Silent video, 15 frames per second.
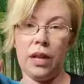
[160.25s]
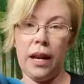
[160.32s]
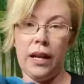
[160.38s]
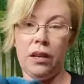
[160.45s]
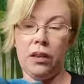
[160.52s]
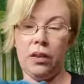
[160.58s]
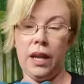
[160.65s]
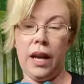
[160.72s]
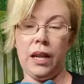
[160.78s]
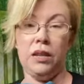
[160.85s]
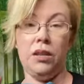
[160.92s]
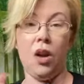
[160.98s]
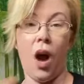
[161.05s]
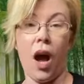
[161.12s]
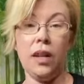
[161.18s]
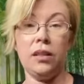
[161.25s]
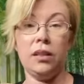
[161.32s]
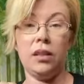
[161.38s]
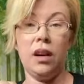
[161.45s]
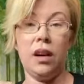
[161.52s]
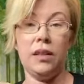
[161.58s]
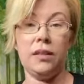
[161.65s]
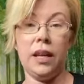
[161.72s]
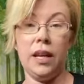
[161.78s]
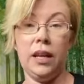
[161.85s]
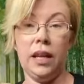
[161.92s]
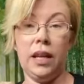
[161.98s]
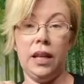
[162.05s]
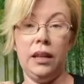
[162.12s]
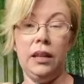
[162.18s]
ankle and not cause
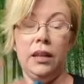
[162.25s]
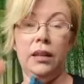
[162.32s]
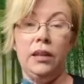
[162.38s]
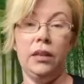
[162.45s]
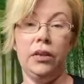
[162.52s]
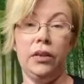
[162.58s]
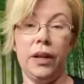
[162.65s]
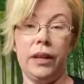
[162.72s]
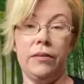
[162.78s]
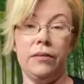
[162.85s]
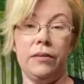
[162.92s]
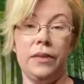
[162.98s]
any grief.